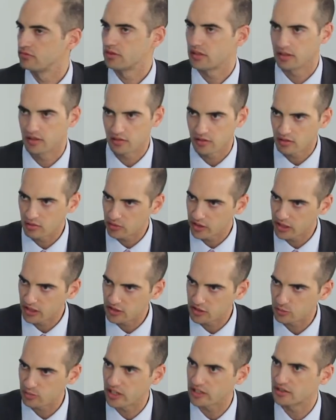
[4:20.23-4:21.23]
it
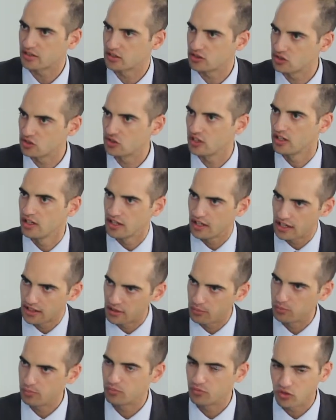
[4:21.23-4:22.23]
really spreads the news
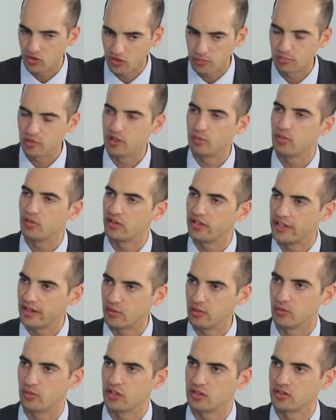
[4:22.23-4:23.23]
to the people
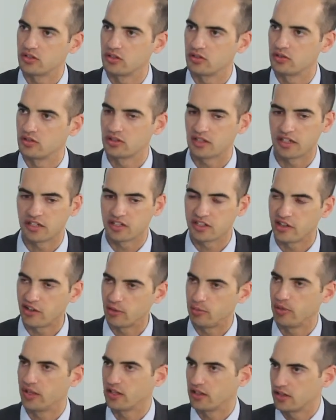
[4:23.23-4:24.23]
that we want to. It's like
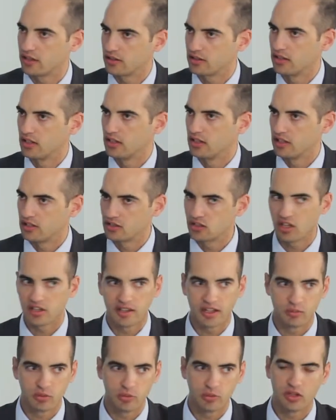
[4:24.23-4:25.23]
cherry picking. It's
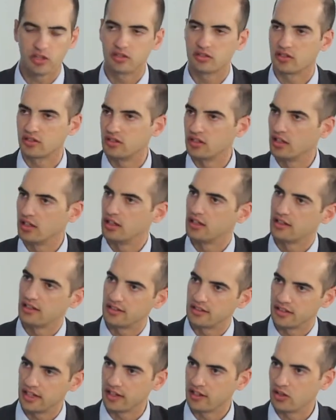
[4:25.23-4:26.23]
not that we want
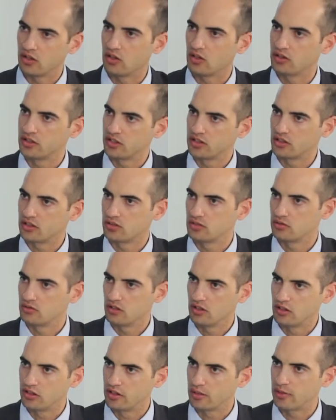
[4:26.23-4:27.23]
the general audience to
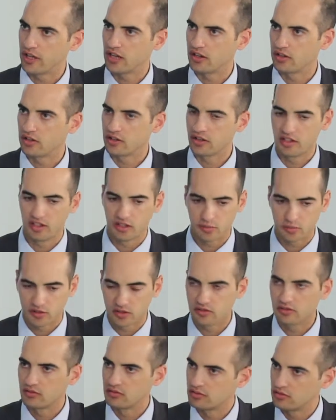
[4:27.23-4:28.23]
learn about our keys,
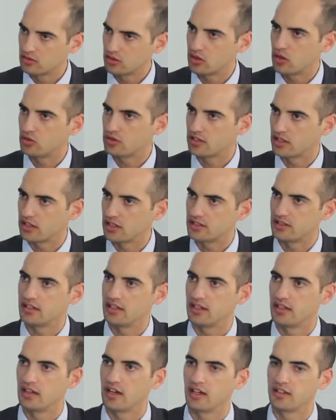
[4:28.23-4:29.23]
but those that are
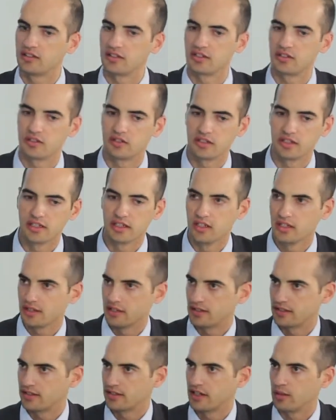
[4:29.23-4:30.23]
seeking high security.
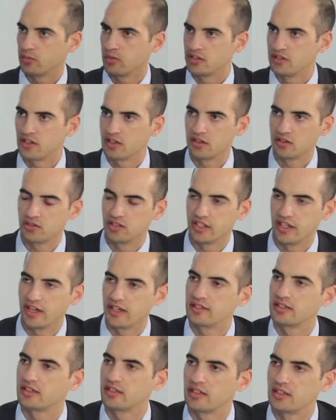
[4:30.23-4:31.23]
The same with Security
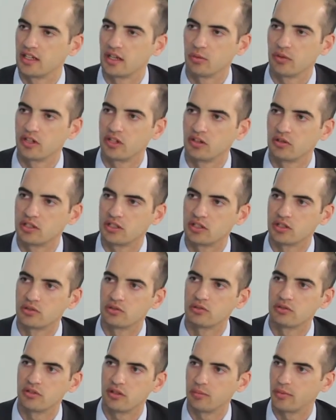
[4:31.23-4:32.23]
Essen that we're going
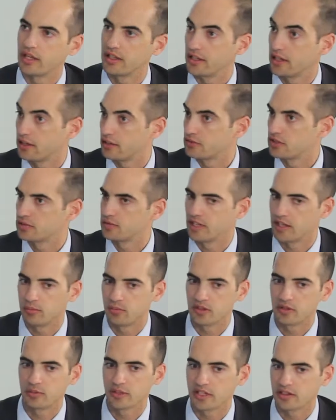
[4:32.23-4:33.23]
to by the end of
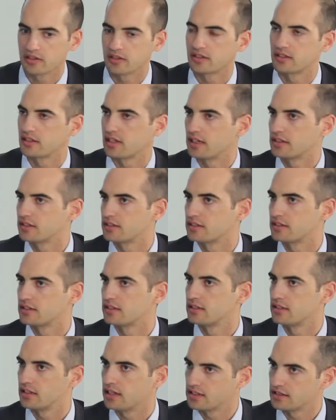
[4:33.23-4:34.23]
September, because that's
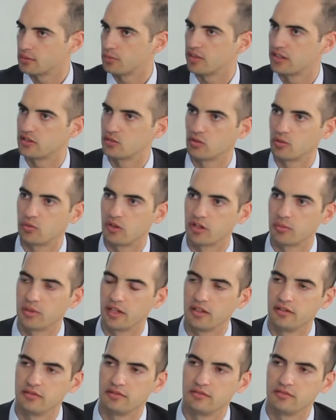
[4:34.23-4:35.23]
a place we want to be.